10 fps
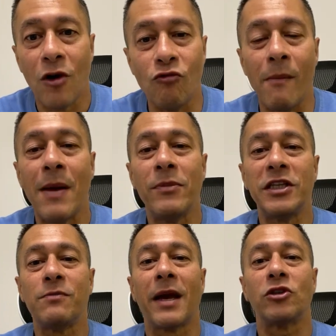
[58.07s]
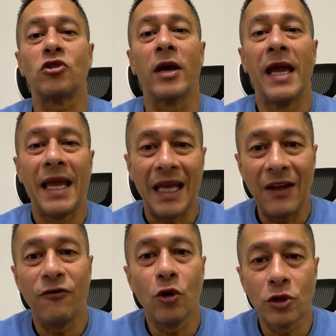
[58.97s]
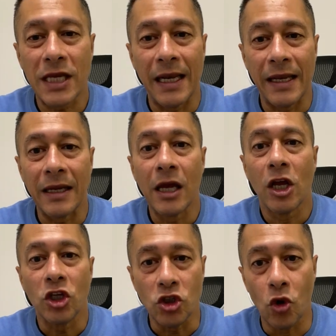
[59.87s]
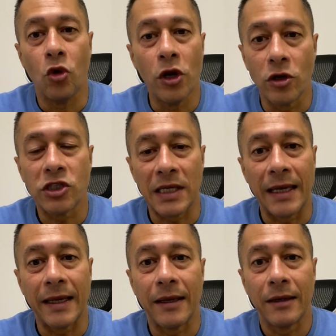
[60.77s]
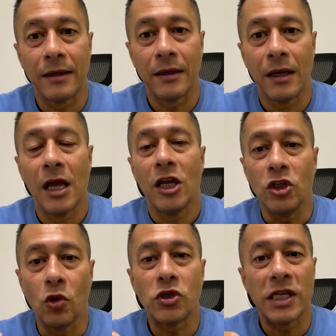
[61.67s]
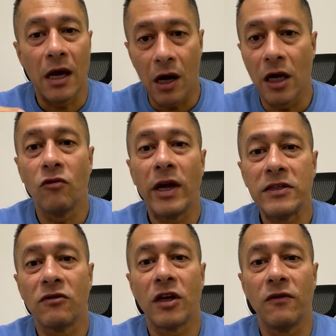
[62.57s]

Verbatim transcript: Remember this mantra if you're telling, you're not selling. You'll see a higher rate of